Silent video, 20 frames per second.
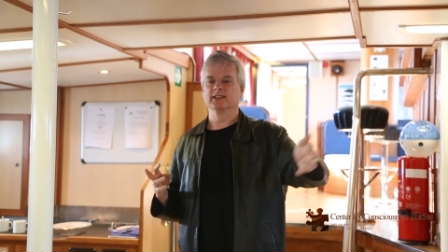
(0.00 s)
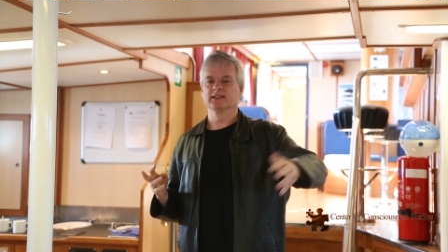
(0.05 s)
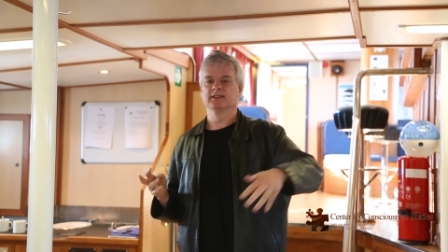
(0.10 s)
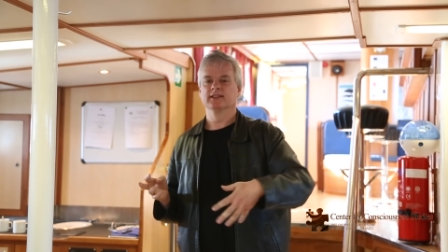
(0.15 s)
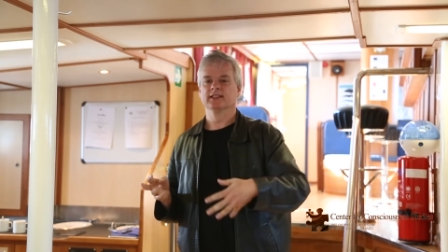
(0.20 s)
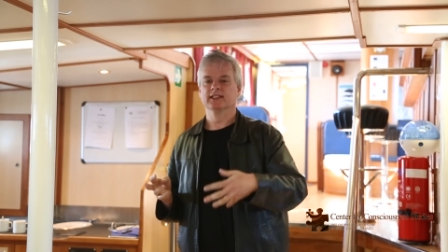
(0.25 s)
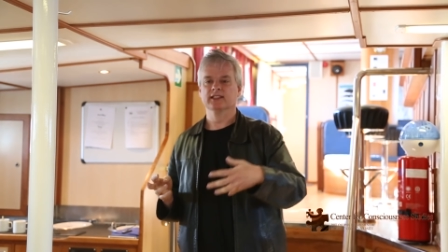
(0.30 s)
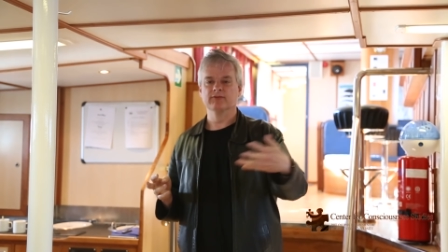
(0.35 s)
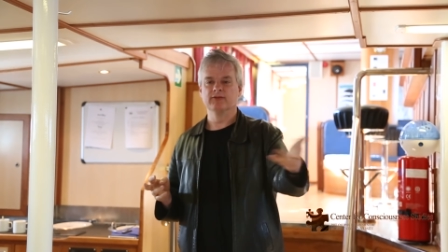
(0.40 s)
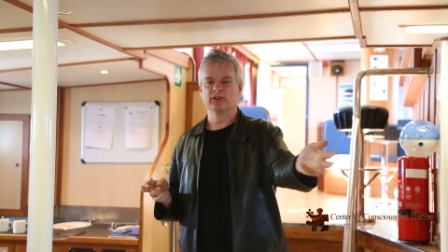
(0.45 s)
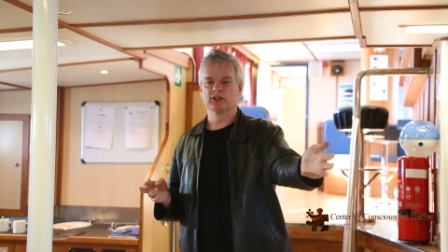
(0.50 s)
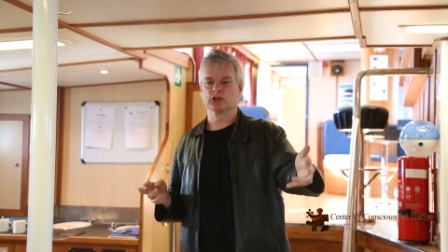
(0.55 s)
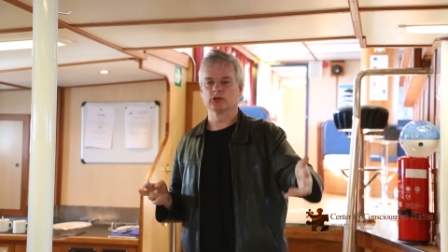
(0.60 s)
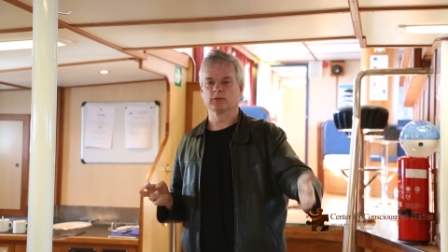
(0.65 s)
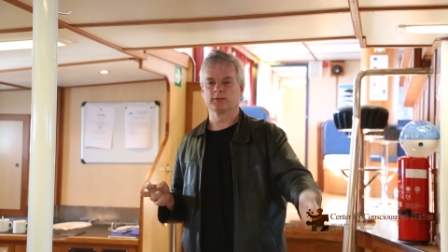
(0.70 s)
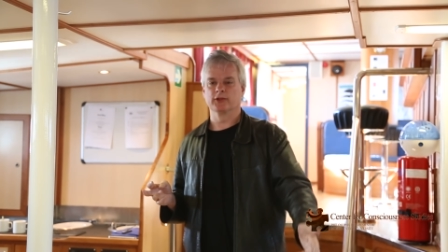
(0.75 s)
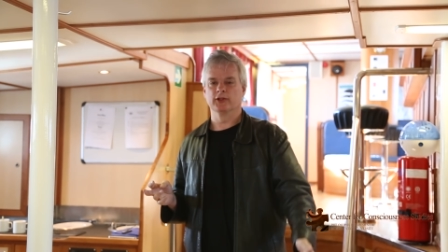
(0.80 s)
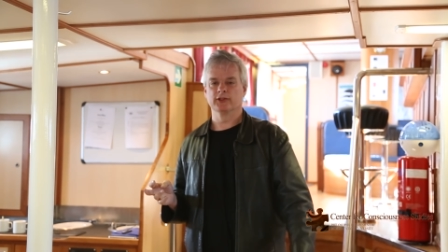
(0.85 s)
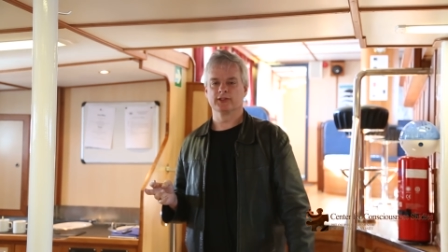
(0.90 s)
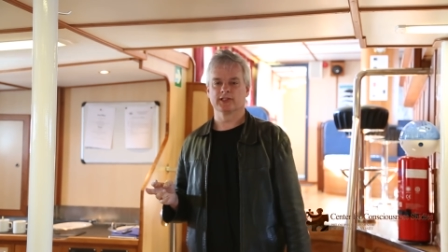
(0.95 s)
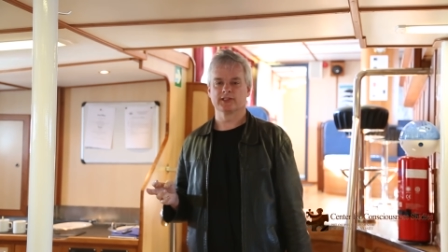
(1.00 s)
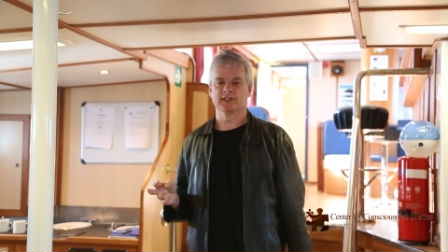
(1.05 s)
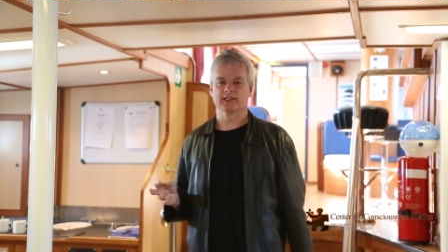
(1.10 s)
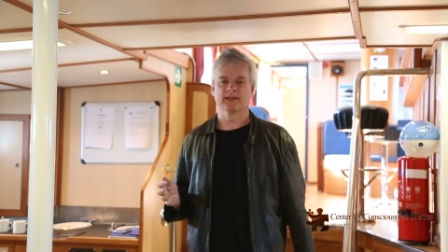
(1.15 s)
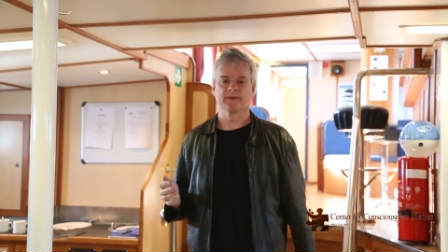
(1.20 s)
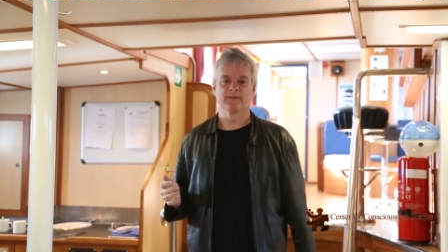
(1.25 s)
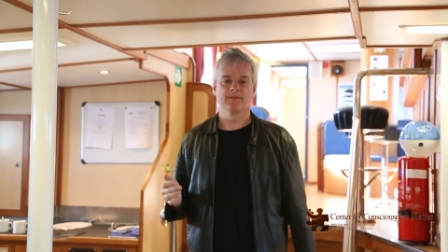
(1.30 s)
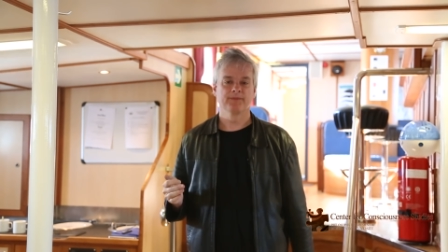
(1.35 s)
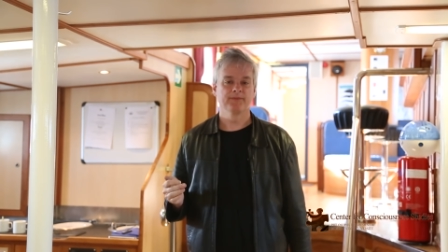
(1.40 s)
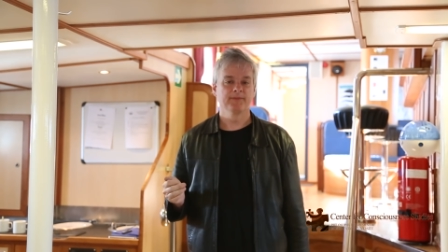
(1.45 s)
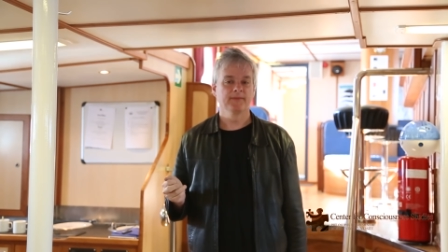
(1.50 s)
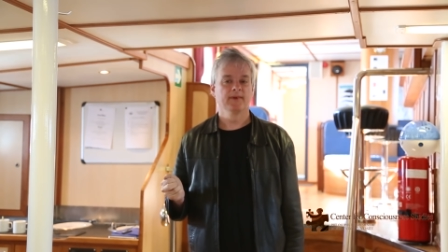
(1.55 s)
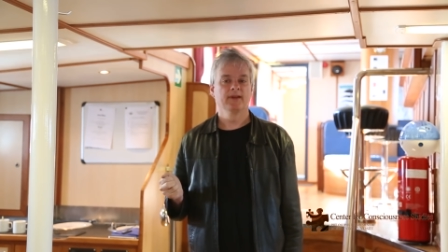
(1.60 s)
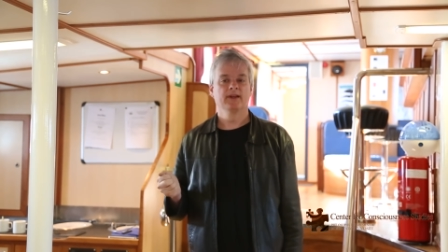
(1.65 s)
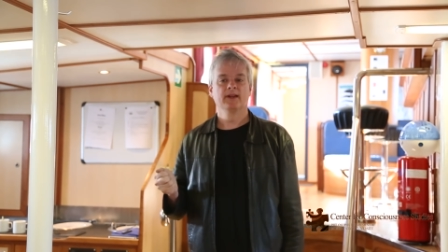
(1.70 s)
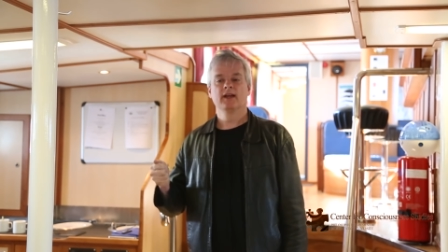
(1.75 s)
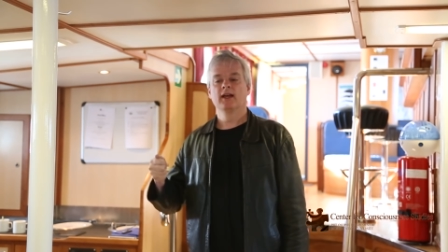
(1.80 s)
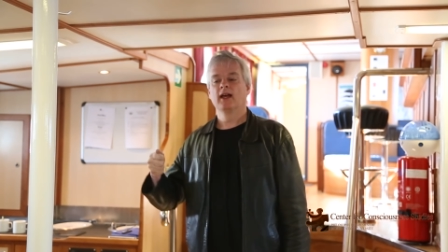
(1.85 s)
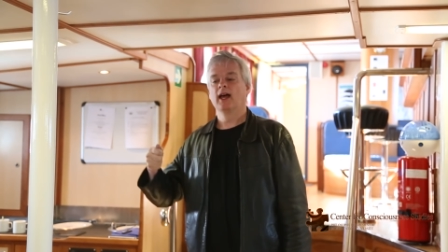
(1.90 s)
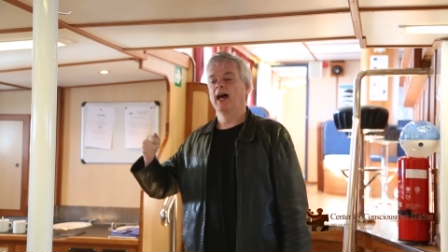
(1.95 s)
in visual processing,
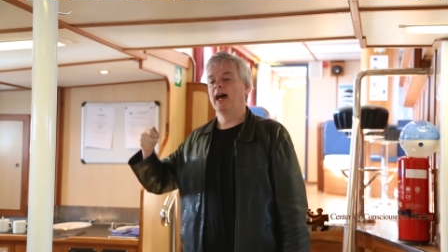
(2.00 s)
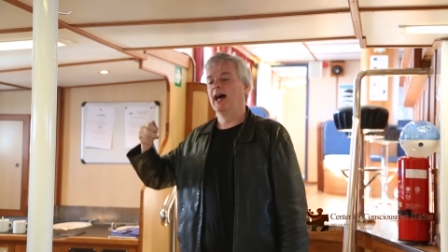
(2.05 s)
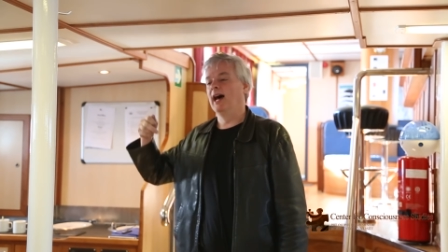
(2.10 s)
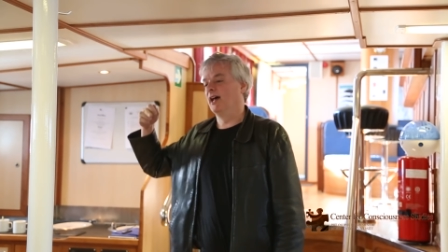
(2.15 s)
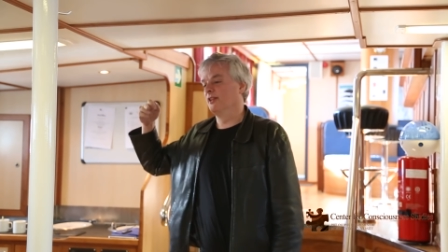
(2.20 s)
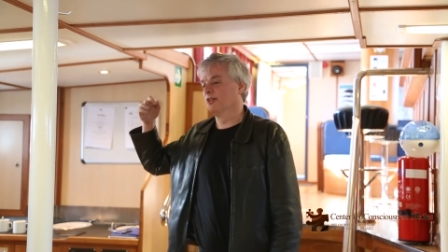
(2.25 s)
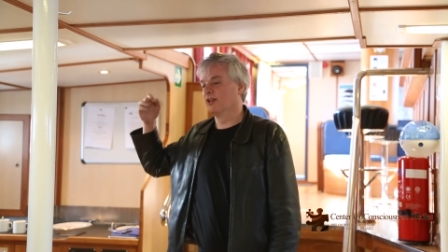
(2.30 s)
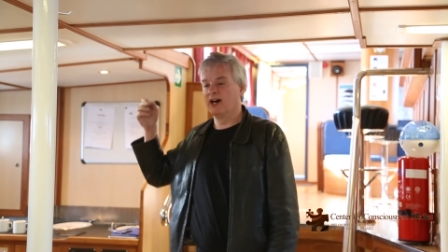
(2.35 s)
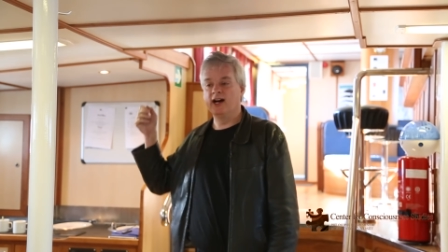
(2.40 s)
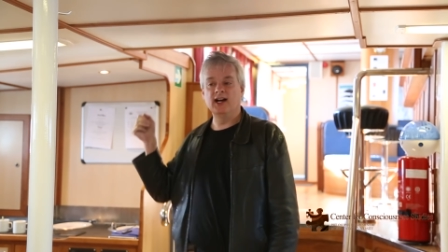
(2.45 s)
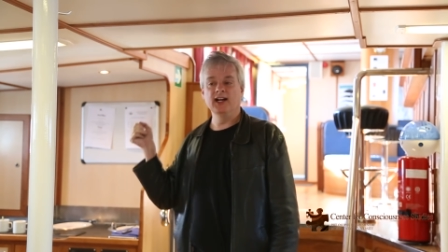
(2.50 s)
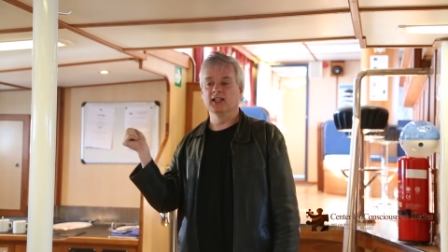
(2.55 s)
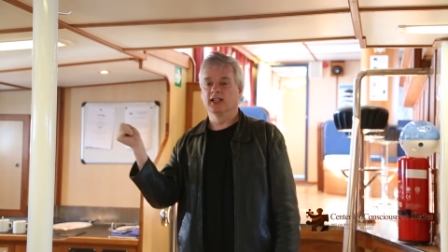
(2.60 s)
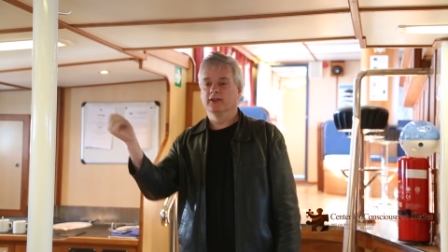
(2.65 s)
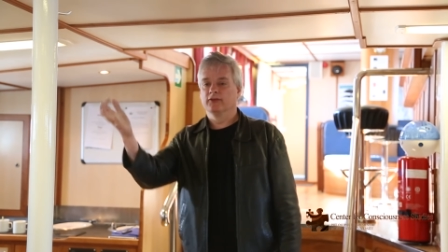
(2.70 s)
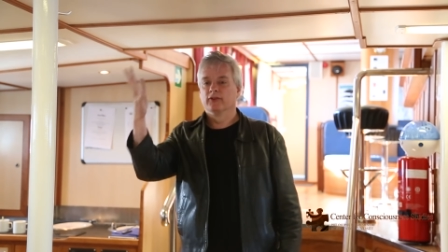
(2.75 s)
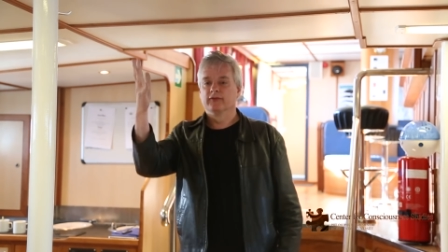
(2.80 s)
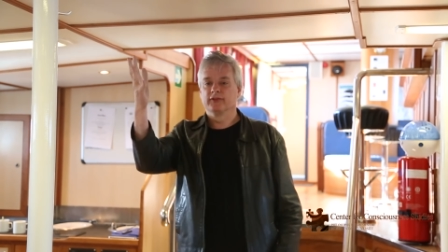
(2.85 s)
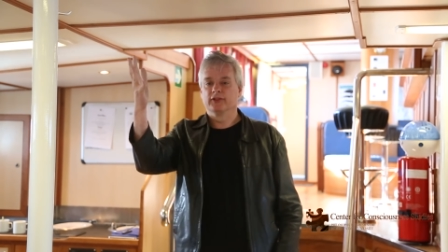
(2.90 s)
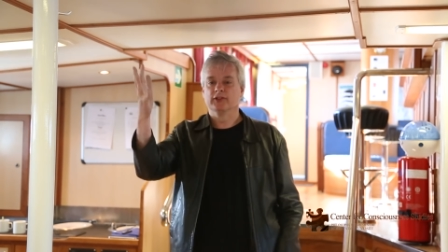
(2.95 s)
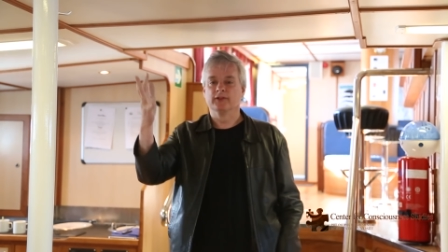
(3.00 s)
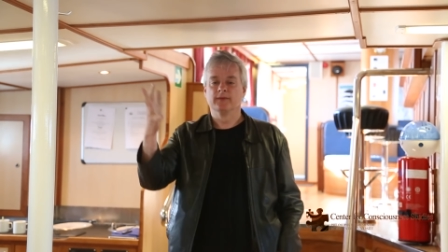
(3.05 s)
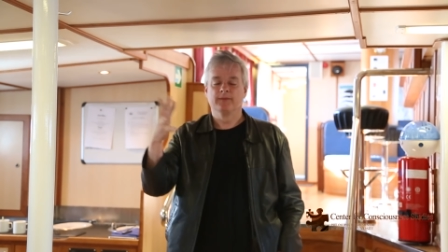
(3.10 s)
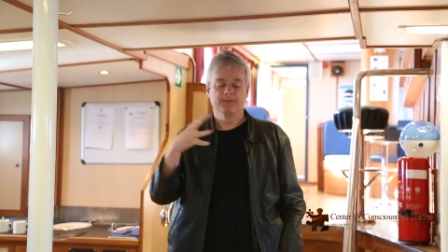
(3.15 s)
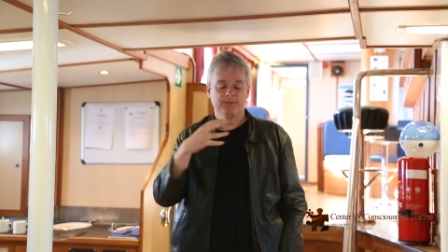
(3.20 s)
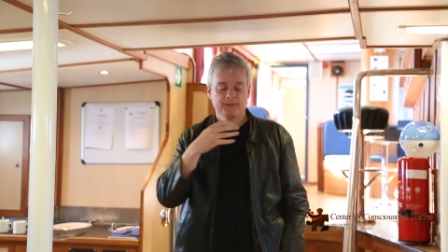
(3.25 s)
and the high level view,